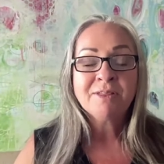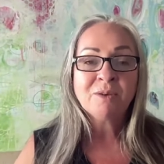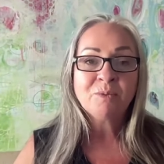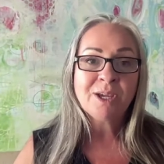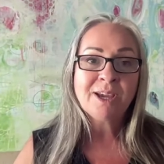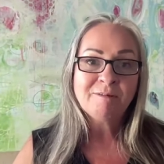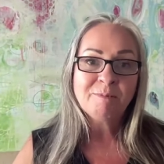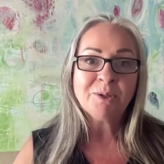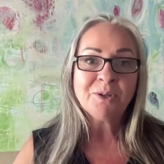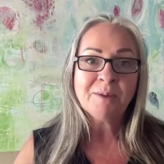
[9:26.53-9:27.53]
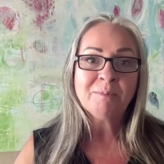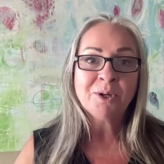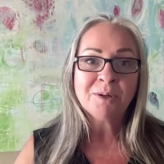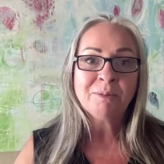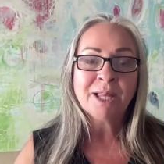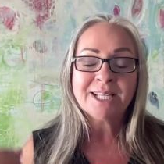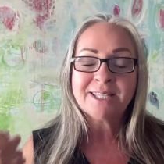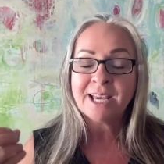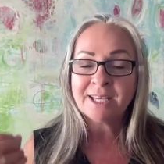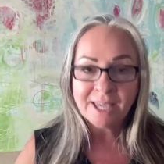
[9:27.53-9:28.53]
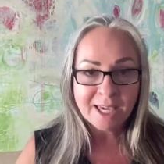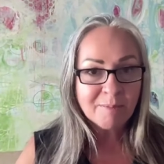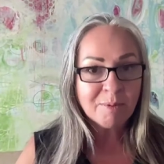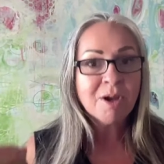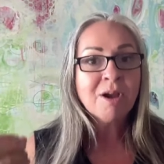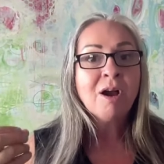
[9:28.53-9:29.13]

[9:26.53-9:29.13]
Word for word: that we have built and put in place and keep